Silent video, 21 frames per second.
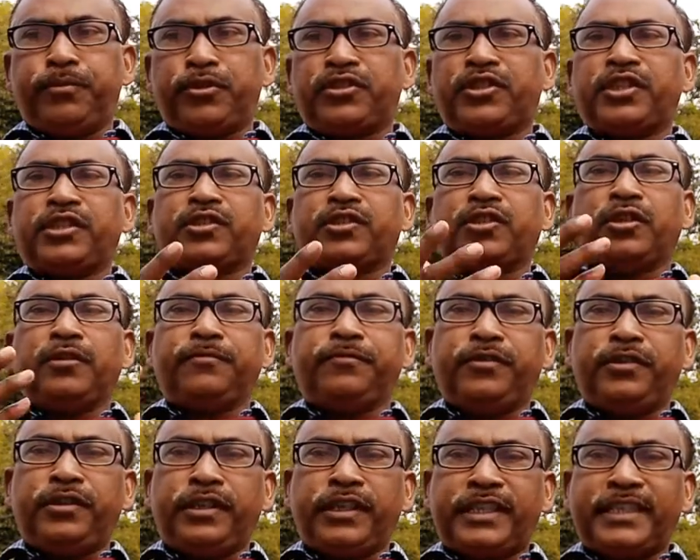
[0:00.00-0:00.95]
process
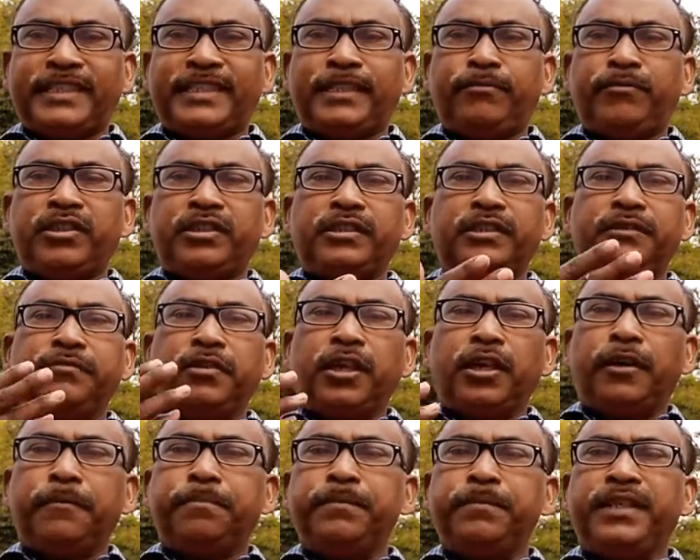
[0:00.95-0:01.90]
of academic
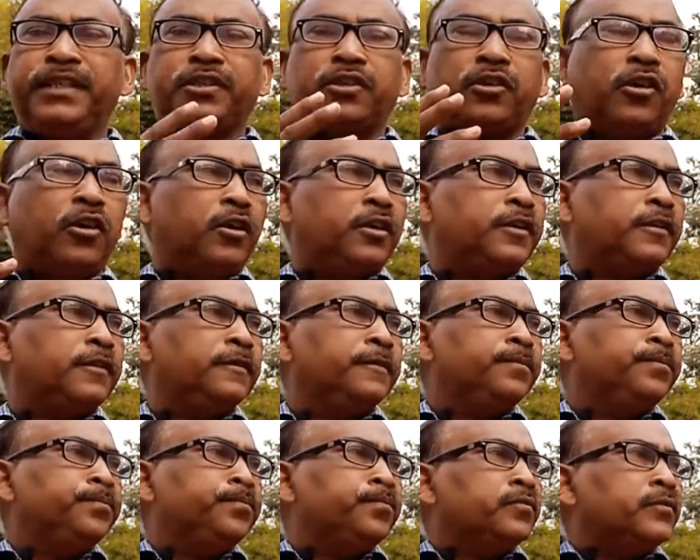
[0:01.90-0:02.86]
development or
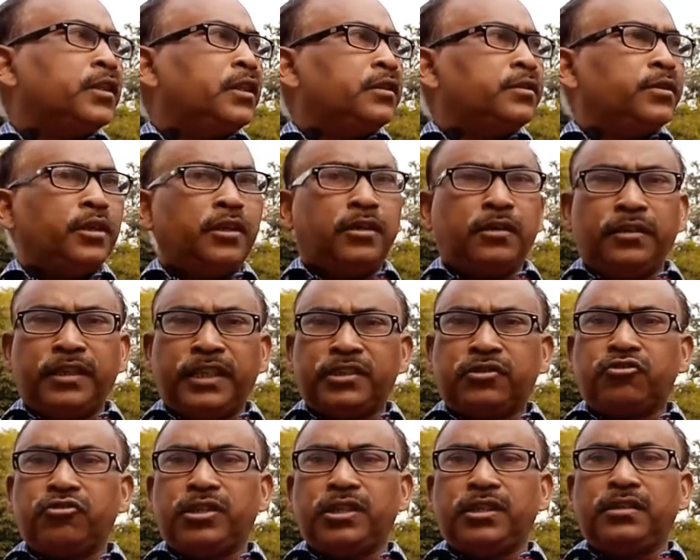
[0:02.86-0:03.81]
the
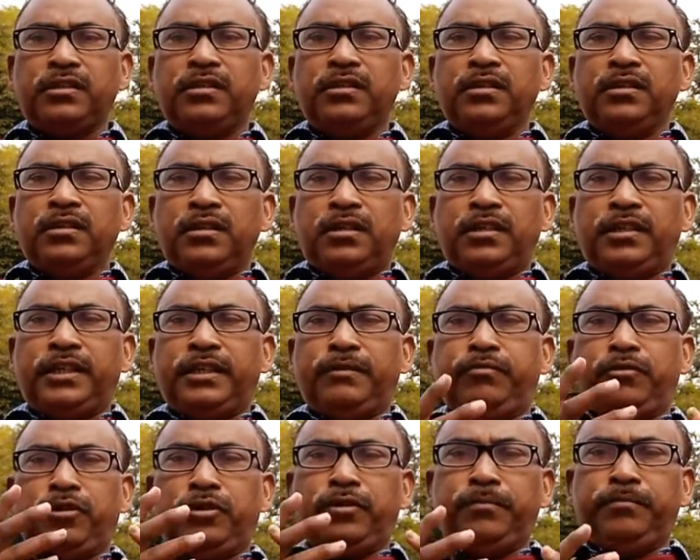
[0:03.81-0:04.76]
national
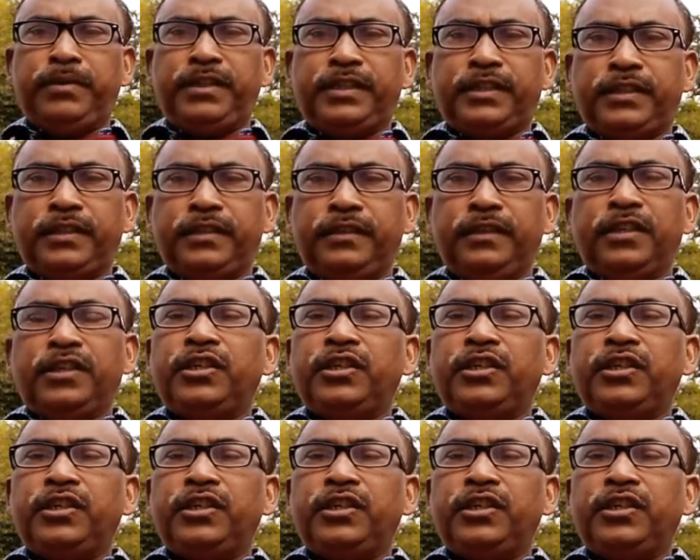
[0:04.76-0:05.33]
development.